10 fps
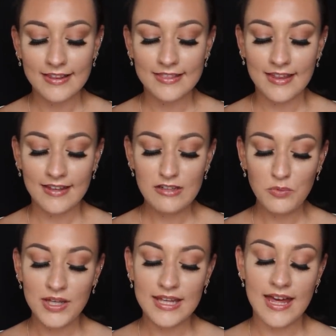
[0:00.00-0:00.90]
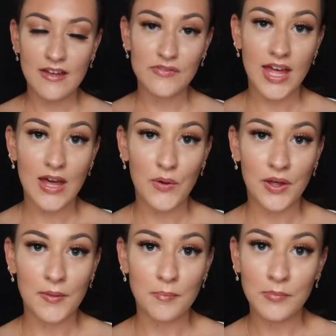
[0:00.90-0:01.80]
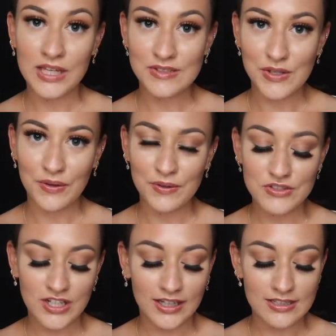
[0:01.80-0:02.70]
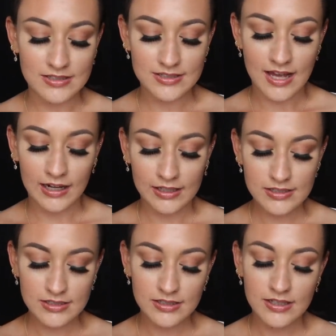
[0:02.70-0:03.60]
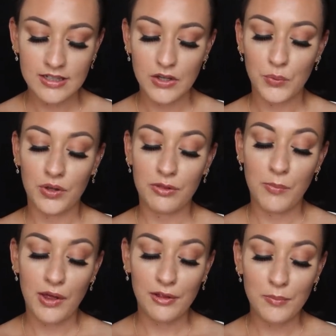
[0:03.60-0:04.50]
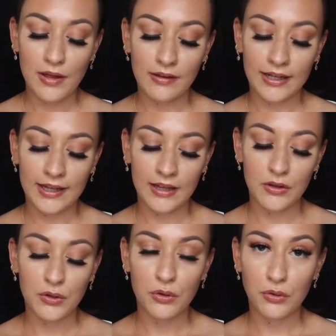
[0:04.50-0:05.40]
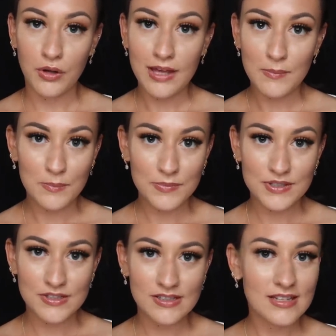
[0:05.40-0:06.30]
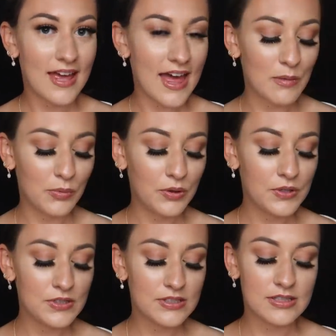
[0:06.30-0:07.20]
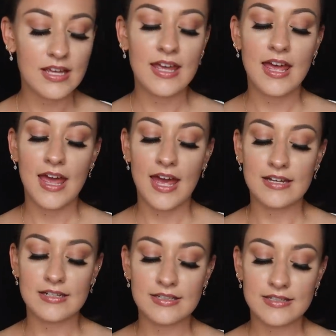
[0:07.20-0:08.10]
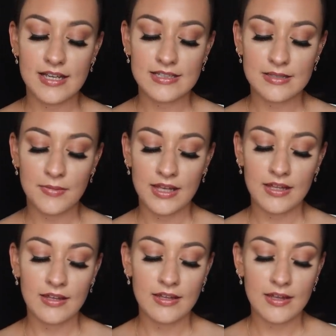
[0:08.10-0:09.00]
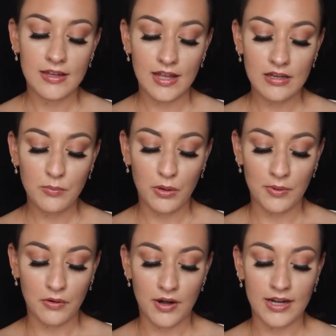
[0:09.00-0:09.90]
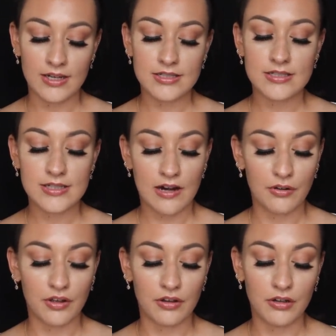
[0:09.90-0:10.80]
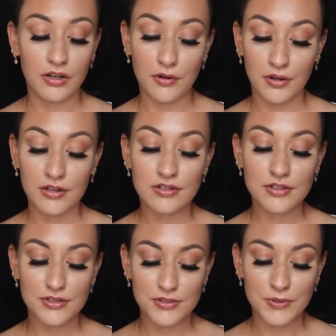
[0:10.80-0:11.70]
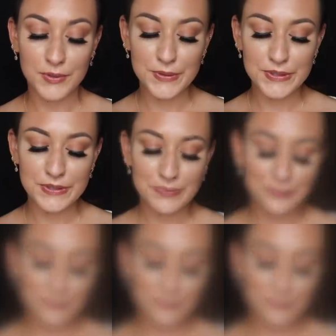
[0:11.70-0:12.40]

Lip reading: Then we have our miso chicken salad with pearl barley, grapes, apples, and a sesame and pomegranate tarragon yogurt sauce.